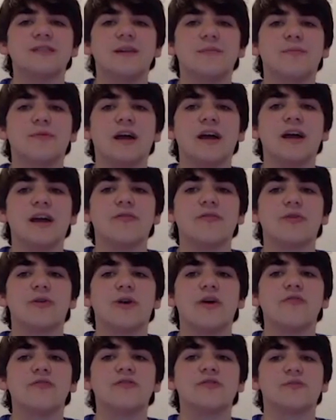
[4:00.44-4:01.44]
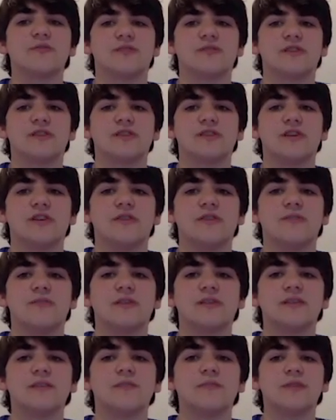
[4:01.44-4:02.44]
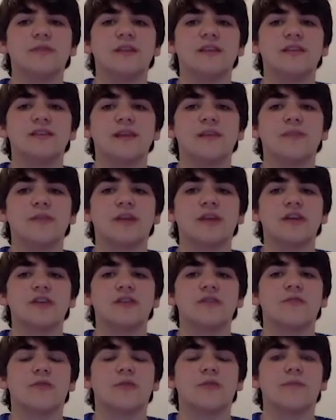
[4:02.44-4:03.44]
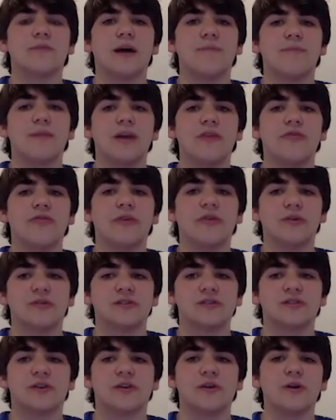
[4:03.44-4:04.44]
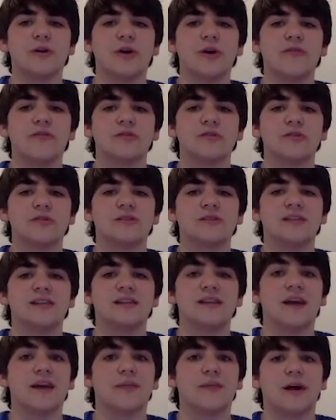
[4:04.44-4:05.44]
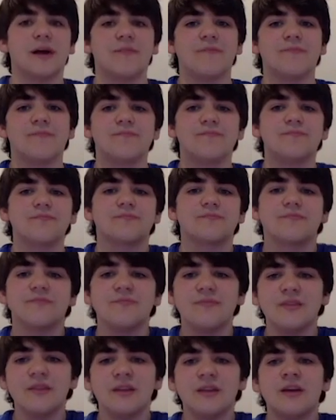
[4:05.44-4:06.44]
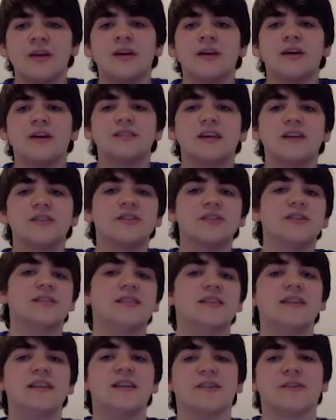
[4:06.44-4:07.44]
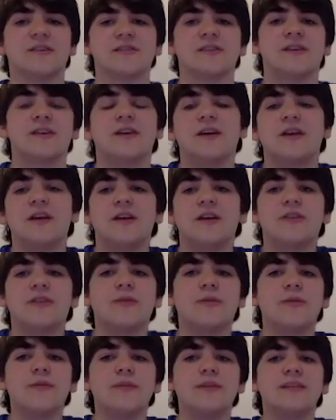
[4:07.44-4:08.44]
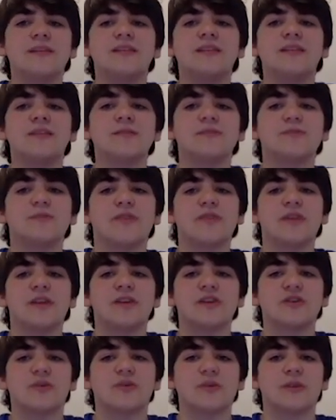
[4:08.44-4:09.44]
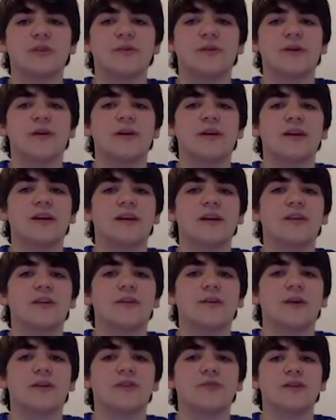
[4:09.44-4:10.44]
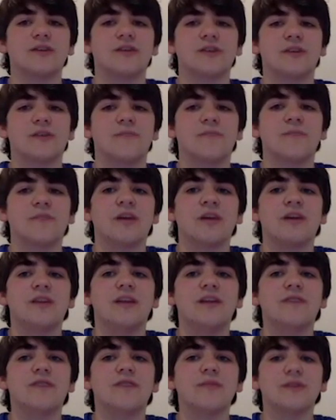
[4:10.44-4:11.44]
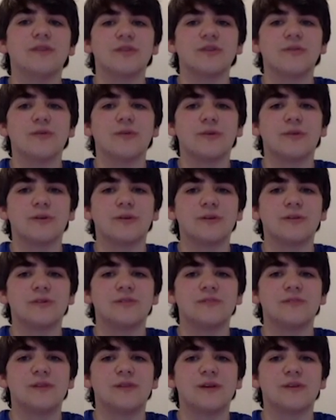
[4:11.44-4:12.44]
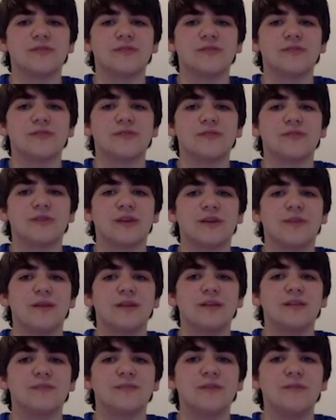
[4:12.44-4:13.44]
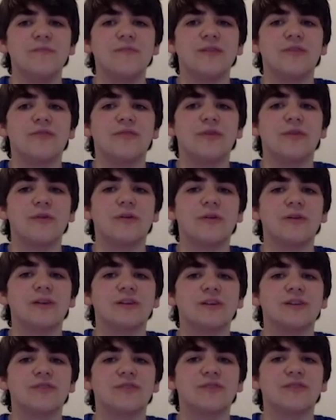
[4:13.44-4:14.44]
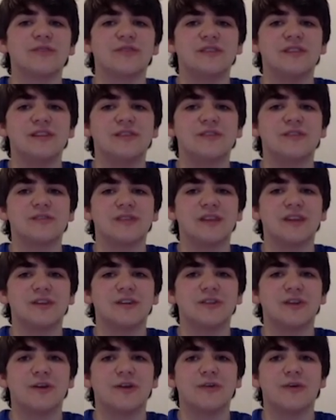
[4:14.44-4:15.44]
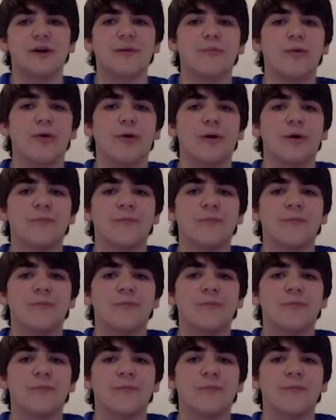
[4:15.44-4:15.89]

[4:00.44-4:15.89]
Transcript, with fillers: in applying for an officer position, you must complete this application form by May 1st. Current officers need not apply. Attention seniors. There will be details provided shortly regarding graduation. The information will include speakers for commencement, photo collection for the senior slideshow, and more.